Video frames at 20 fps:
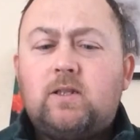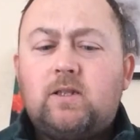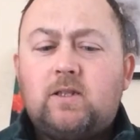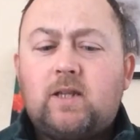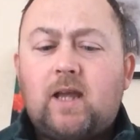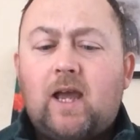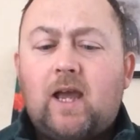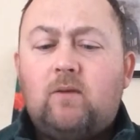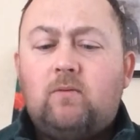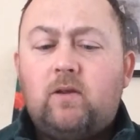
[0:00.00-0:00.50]
to
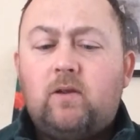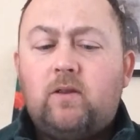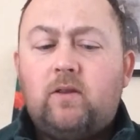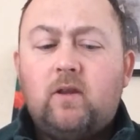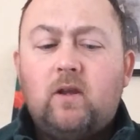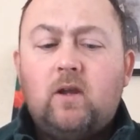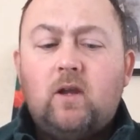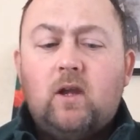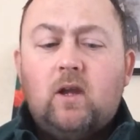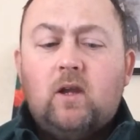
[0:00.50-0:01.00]
start with.
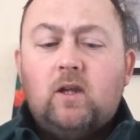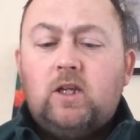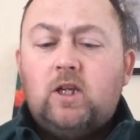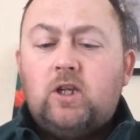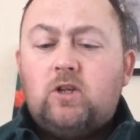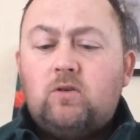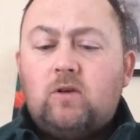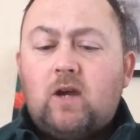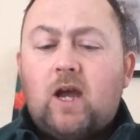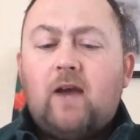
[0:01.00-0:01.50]
You
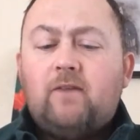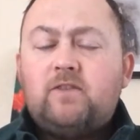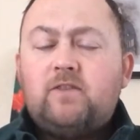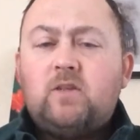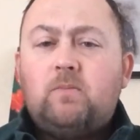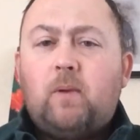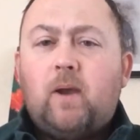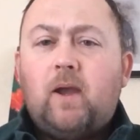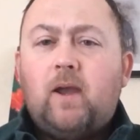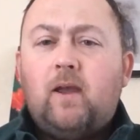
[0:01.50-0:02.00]
don't have
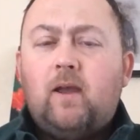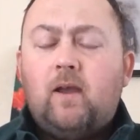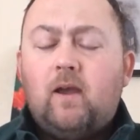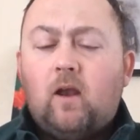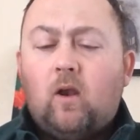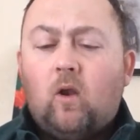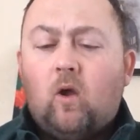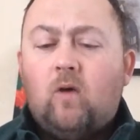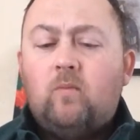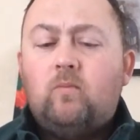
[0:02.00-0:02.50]
to pay
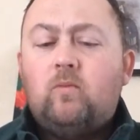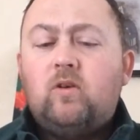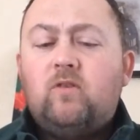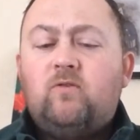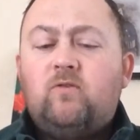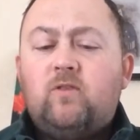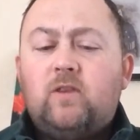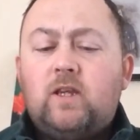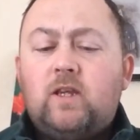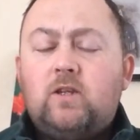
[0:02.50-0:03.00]
a lot of money
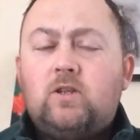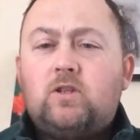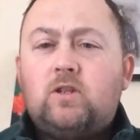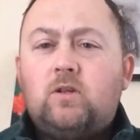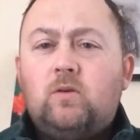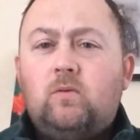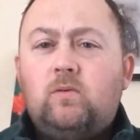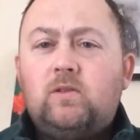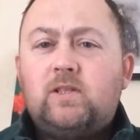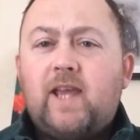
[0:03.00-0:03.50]
for these
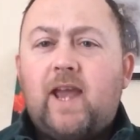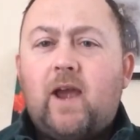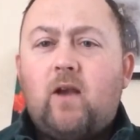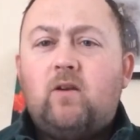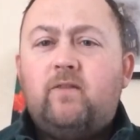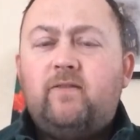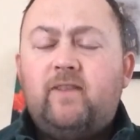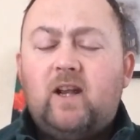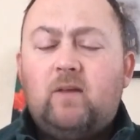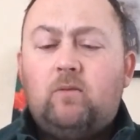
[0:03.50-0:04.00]
tools. They
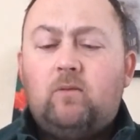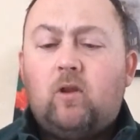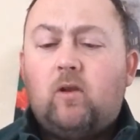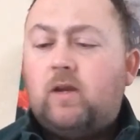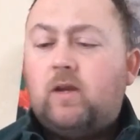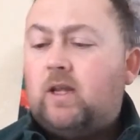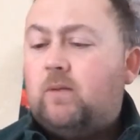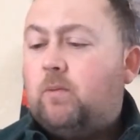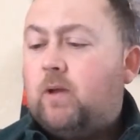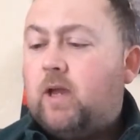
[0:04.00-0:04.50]
are available
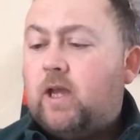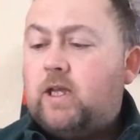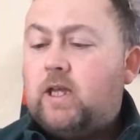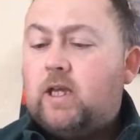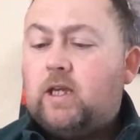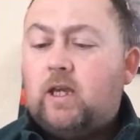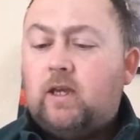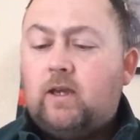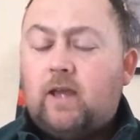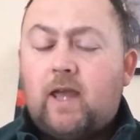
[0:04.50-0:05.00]
on eBay.
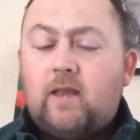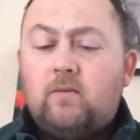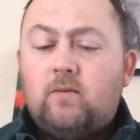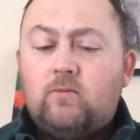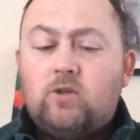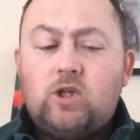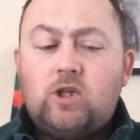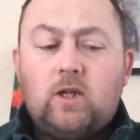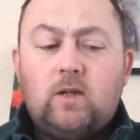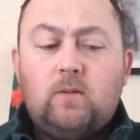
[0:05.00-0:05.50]
You can get
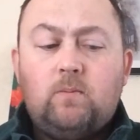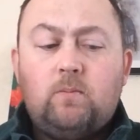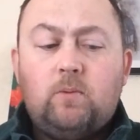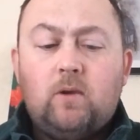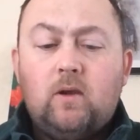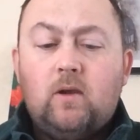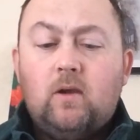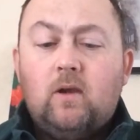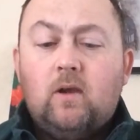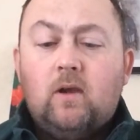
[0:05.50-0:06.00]
them cheap.
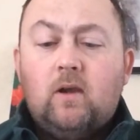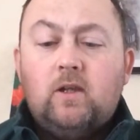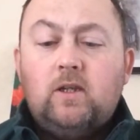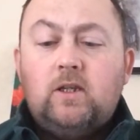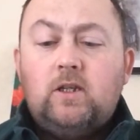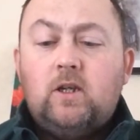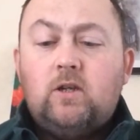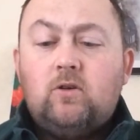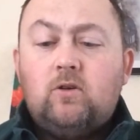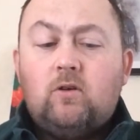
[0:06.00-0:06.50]

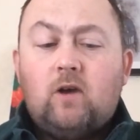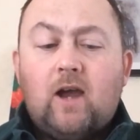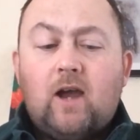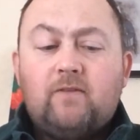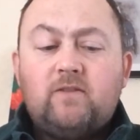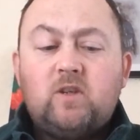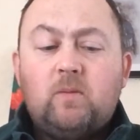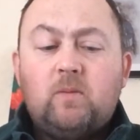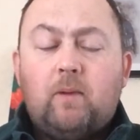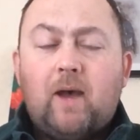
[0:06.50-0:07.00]
You don't
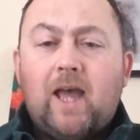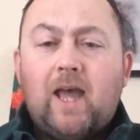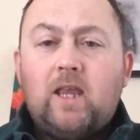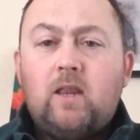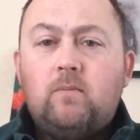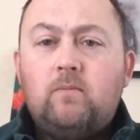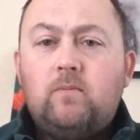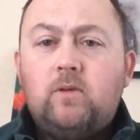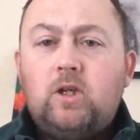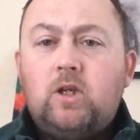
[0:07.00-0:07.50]
have to buy
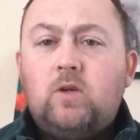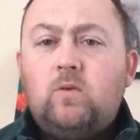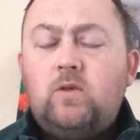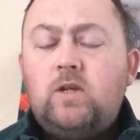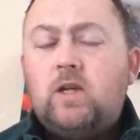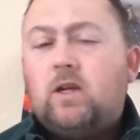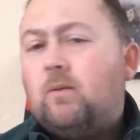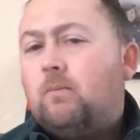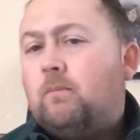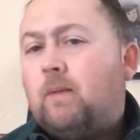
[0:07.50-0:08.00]
them new.
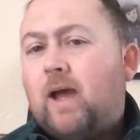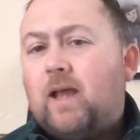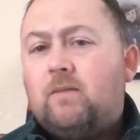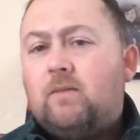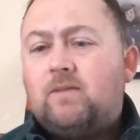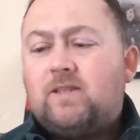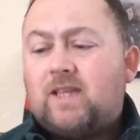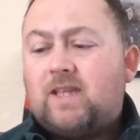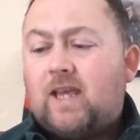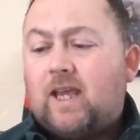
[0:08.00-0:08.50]
You can buy
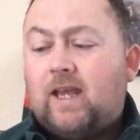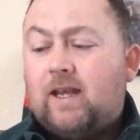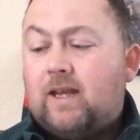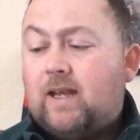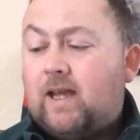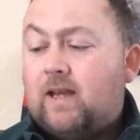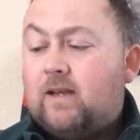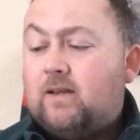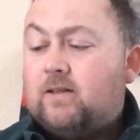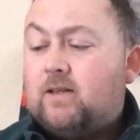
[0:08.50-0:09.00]
them second
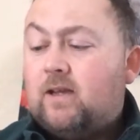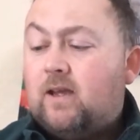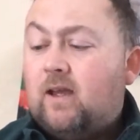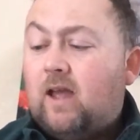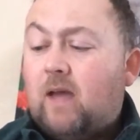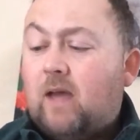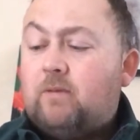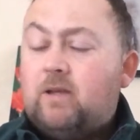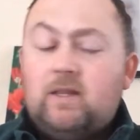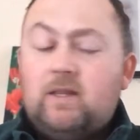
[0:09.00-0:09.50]
hand.
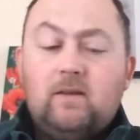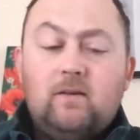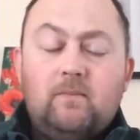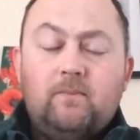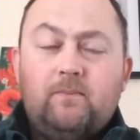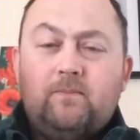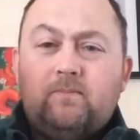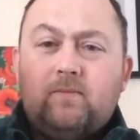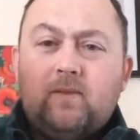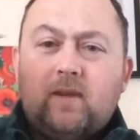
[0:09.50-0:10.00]
I mean,
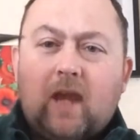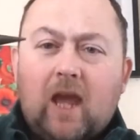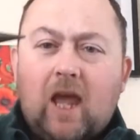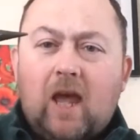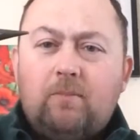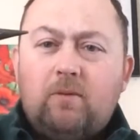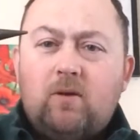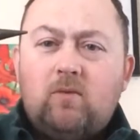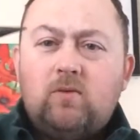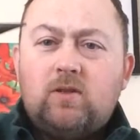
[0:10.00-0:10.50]

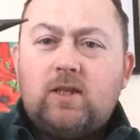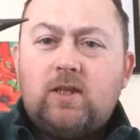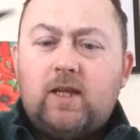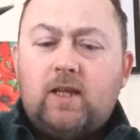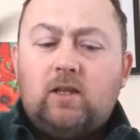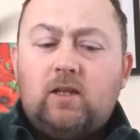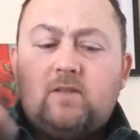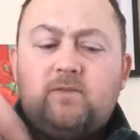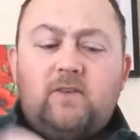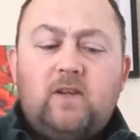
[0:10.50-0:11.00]
car boot
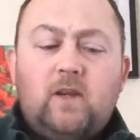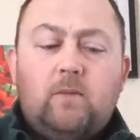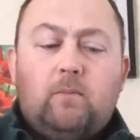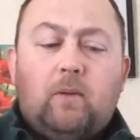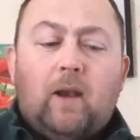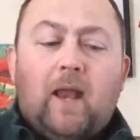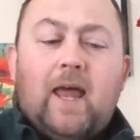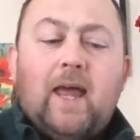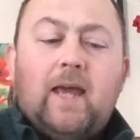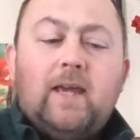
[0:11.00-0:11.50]
sills for your
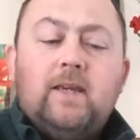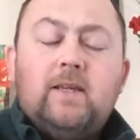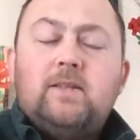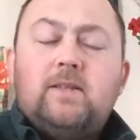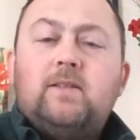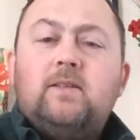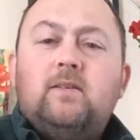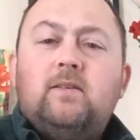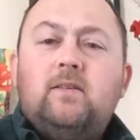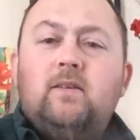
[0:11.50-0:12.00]

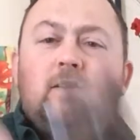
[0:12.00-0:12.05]
pliers,